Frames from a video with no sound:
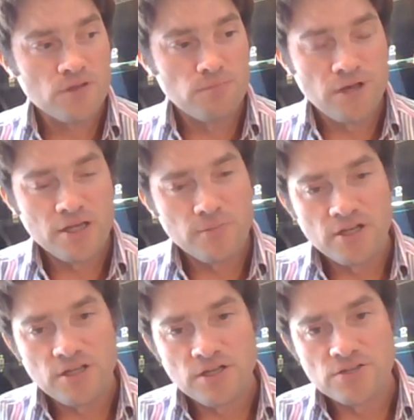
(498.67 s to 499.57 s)

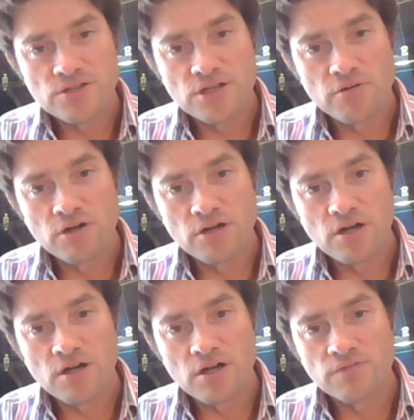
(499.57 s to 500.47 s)
many years ago,
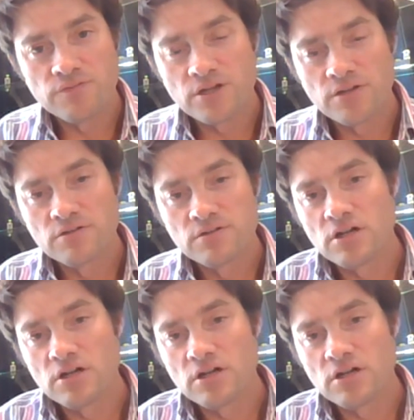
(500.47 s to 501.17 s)
I've done